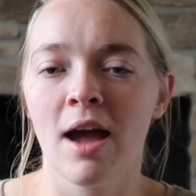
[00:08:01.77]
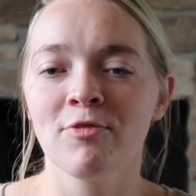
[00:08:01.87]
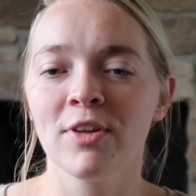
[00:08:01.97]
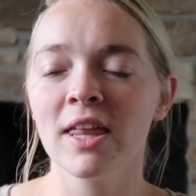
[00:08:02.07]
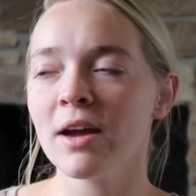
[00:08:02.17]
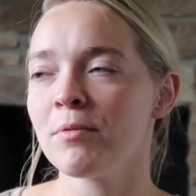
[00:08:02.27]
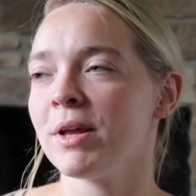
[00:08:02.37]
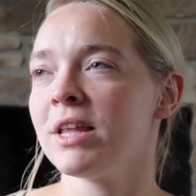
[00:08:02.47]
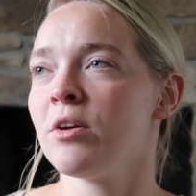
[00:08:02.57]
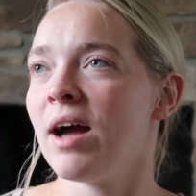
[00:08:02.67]
I feel like I
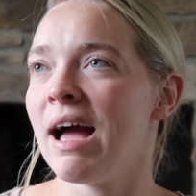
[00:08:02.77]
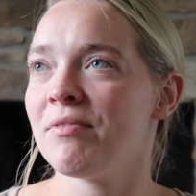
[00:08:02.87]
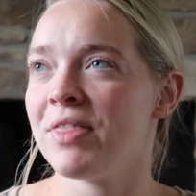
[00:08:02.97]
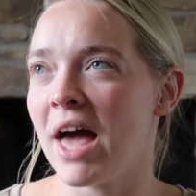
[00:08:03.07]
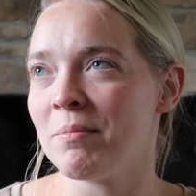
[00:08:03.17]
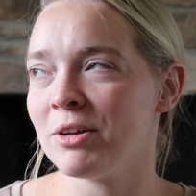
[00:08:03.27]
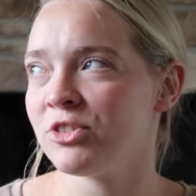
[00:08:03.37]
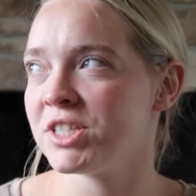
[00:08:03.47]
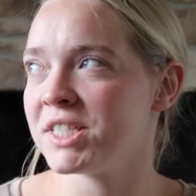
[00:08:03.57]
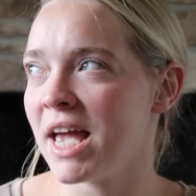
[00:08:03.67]
really don't have that much
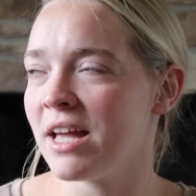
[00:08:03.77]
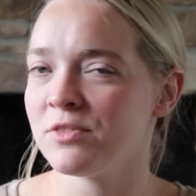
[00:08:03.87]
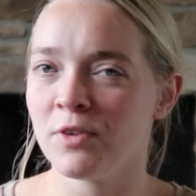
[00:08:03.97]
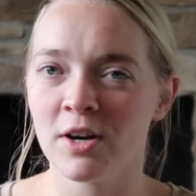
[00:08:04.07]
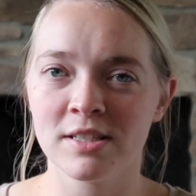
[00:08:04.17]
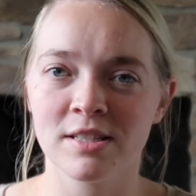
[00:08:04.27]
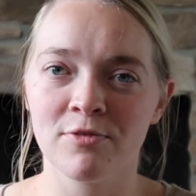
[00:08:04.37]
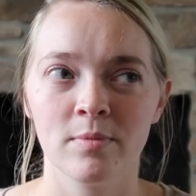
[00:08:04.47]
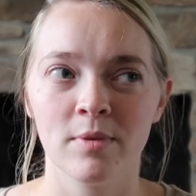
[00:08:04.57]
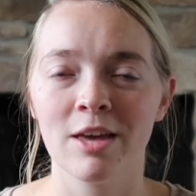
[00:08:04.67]
to say as far as the
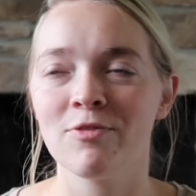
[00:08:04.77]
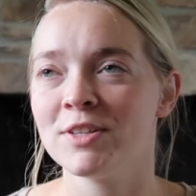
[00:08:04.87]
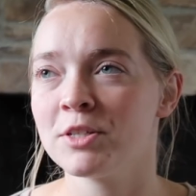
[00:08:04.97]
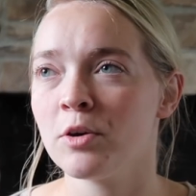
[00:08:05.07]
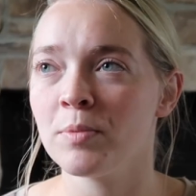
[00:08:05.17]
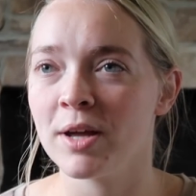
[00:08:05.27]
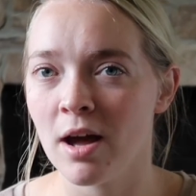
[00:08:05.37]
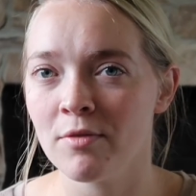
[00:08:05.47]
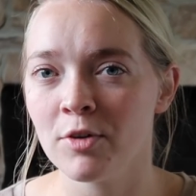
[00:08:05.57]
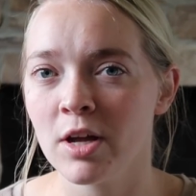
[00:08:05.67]
like physical
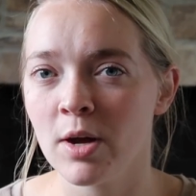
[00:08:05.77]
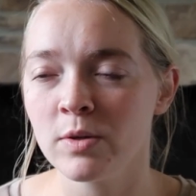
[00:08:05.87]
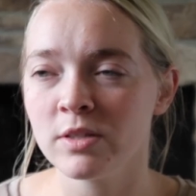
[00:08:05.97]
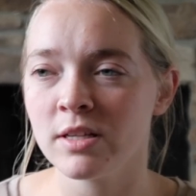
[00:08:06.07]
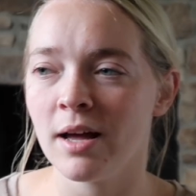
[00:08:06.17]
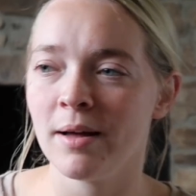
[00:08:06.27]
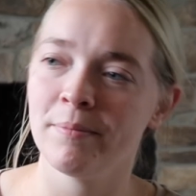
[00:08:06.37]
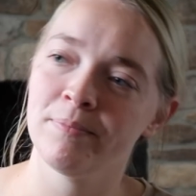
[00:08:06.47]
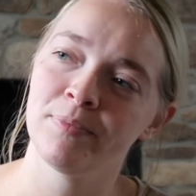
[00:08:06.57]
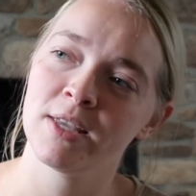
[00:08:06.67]
recovery goes,
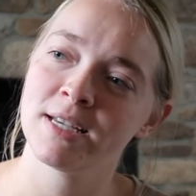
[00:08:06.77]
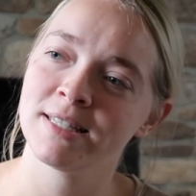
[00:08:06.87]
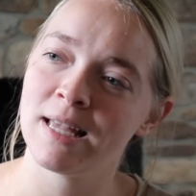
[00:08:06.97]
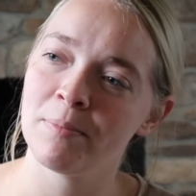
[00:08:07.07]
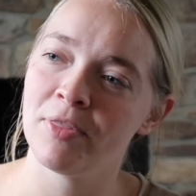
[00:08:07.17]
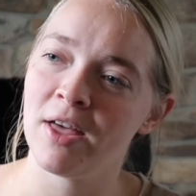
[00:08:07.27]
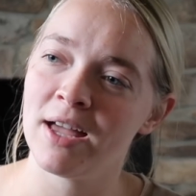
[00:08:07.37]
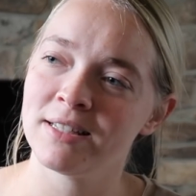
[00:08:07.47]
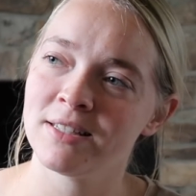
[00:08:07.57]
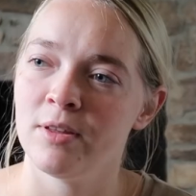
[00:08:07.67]
um, except
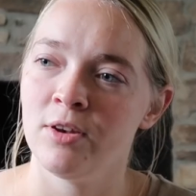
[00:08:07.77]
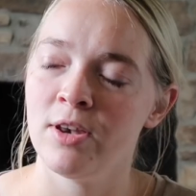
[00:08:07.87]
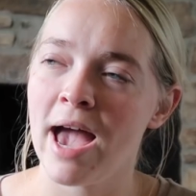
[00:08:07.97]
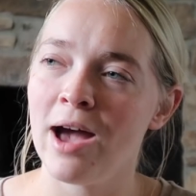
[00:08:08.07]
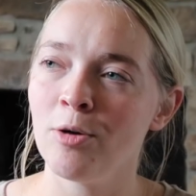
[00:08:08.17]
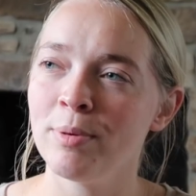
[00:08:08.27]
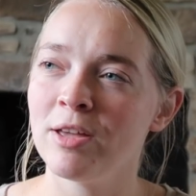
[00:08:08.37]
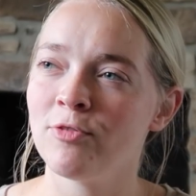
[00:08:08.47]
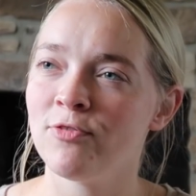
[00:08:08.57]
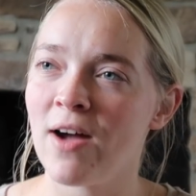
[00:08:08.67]
that now
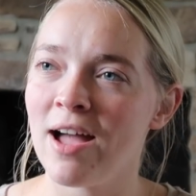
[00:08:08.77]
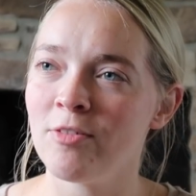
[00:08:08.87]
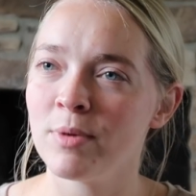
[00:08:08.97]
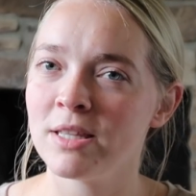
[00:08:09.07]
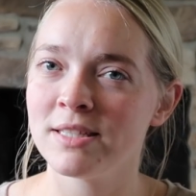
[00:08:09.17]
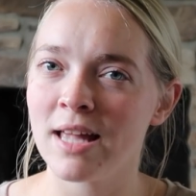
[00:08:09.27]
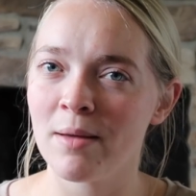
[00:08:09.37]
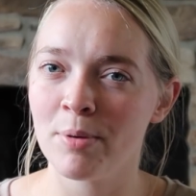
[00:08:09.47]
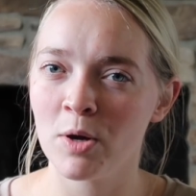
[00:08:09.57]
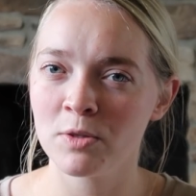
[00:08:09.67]
being five months
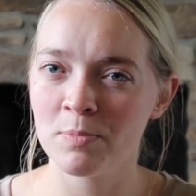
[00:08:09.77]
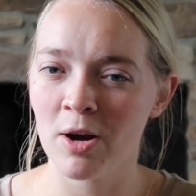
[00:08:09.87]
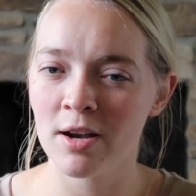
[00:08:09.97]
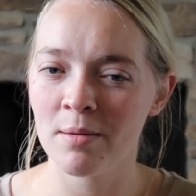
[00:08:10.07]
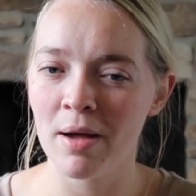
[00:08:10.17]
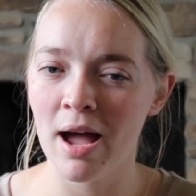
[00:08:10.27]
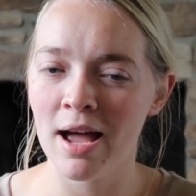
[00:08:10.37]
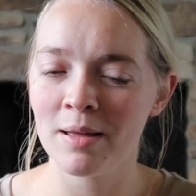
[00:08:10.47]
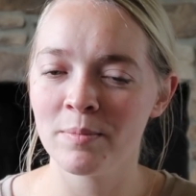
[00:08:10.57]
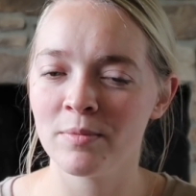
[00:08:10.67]
postpartum,
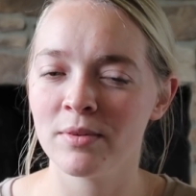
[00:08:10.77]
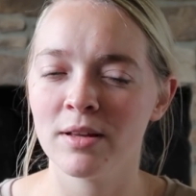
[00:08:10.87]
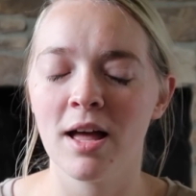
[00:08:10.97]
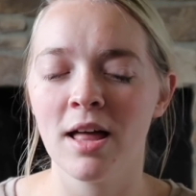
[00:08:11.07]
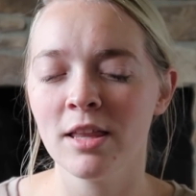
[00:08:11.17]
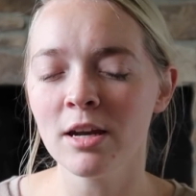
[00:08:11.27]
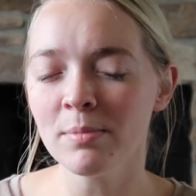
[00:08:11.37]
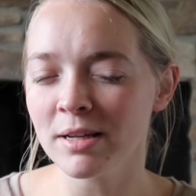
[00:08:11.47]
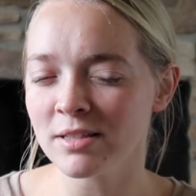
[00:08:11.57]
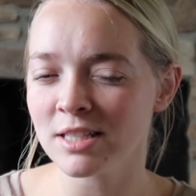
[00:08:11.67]
I am a little
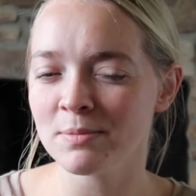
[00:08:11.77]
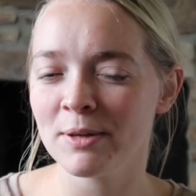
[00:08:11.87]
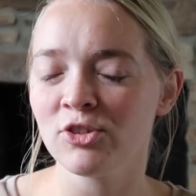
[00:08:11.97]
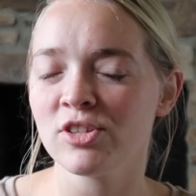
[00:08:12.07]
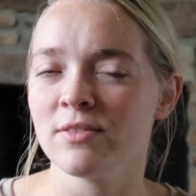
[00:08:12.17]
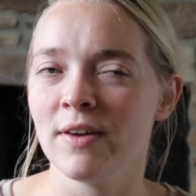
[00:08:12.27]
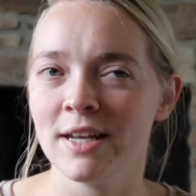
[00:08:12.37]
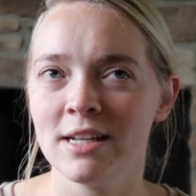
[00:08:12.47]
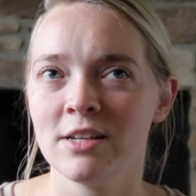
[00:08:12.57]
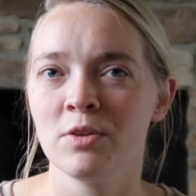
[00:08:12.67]
bit suspicious if I
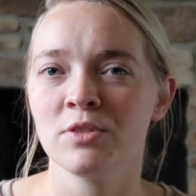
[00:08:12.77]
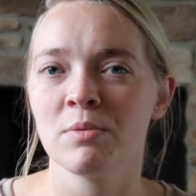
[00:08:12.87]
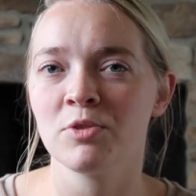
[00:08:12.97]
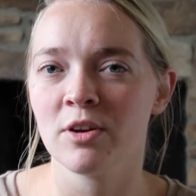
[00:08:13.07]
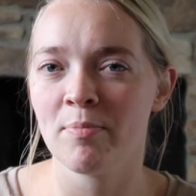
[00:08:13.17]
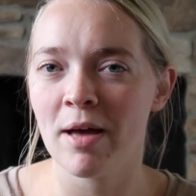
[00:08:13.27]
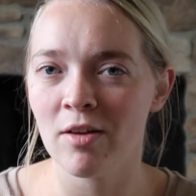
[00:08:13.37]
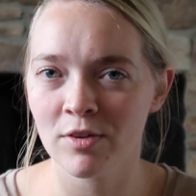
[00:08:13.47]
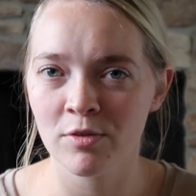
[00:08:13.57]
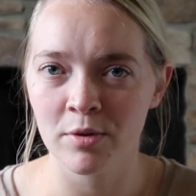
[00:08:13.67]
need to do some sort of
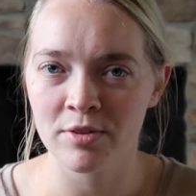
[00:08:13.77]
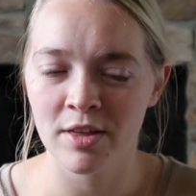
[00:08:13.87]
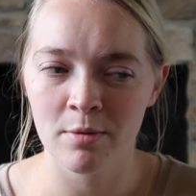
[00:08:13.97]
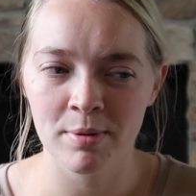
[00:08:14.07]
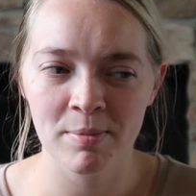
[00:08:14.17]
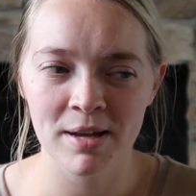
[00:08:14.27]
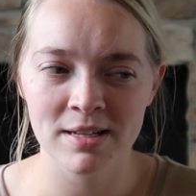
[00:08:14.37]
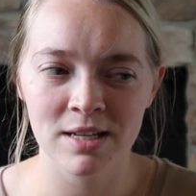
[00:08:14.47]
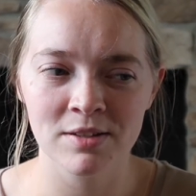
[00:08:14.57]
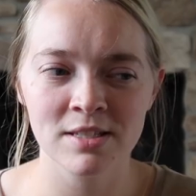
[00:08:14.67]
pelvic floor therapy
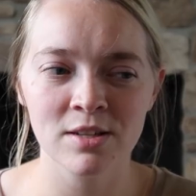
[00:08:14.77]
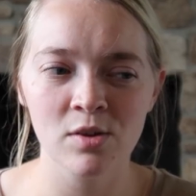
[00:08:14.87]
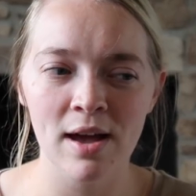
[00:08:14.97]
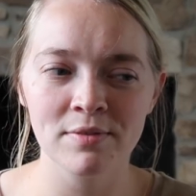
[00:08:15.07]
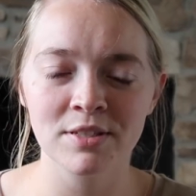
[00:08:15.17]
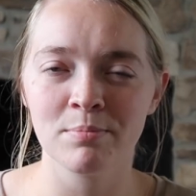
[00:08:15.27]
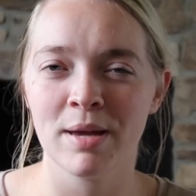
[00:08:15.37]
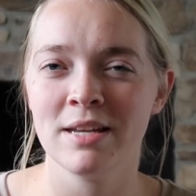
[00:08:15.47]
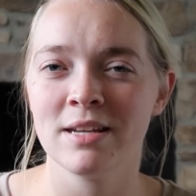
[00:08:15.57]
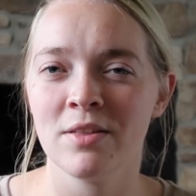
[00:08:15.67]
because I still have some
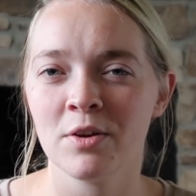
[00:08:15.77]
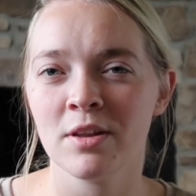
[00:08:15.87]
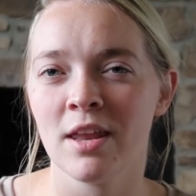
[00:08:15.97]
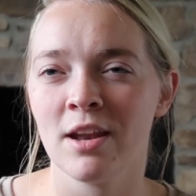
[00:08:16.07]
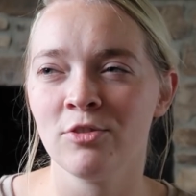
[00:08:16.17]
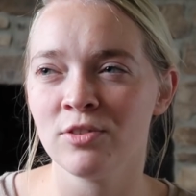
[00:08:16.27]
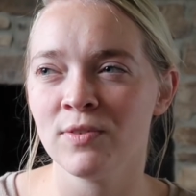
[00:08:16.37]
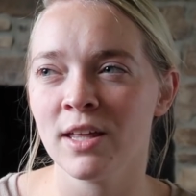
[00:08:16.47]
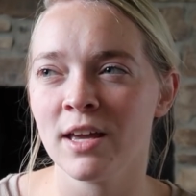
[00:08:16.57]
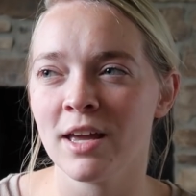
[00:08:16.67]
pain down there that I just
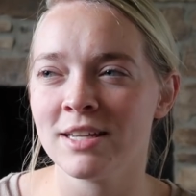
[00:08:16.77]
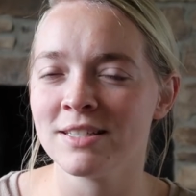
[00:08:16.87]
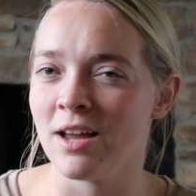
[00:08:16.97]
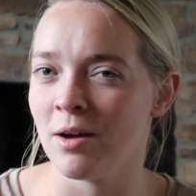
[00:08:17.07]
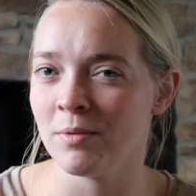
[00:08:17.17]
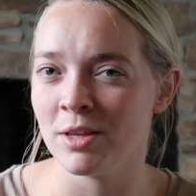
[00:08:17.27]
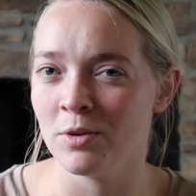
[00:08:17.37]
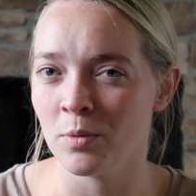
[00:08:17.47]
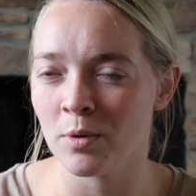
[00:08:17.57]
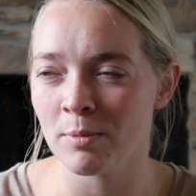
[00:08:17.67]
feel like is not really
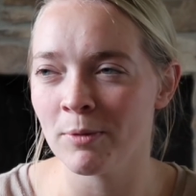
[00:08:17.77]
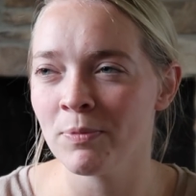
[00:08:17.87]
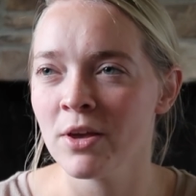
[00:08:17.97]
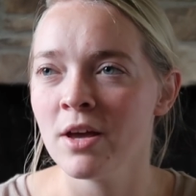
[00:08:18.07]
normal.